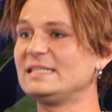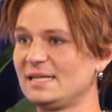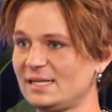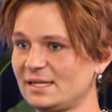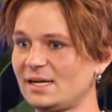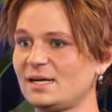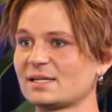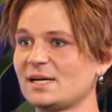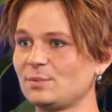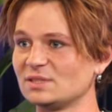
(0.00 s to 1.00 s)
did a
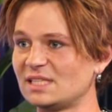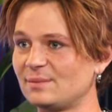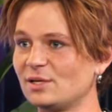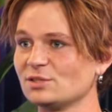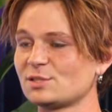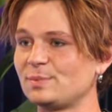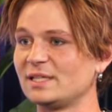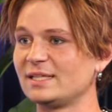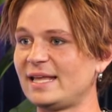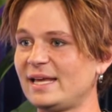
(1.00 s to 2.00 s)
couple demos,
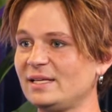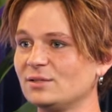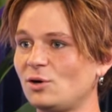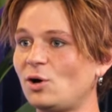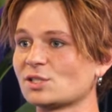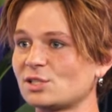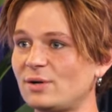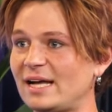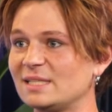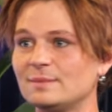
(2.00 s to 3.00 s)
but they also
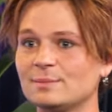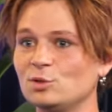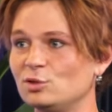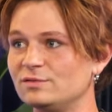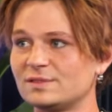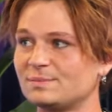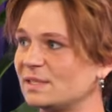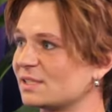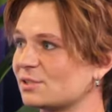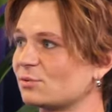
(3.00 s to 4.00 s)
had to be moved
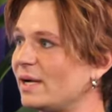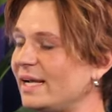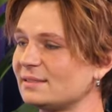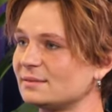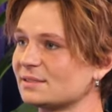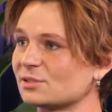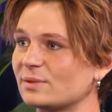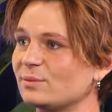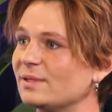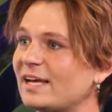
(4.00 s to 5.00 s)
because of the rain. So
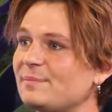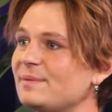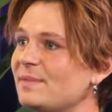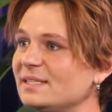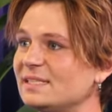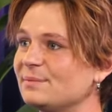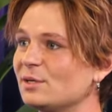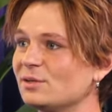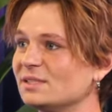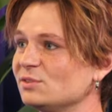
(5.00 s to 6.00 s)
we would like be mid
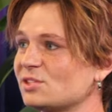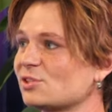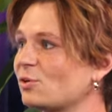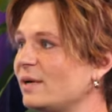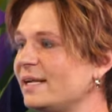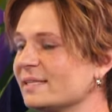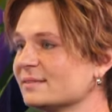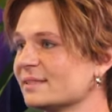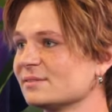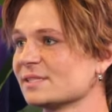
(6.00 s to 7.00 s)
demo, and it would just start raining,
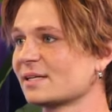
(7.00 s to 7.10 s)
and it was